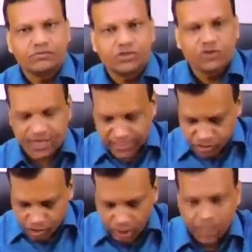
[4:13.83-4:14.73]
So when it is
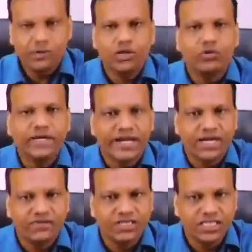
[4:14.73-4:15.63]
not able to
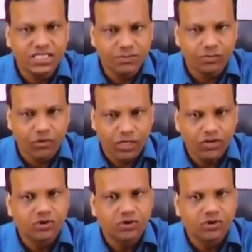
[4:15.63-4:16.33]
interact with the G protein,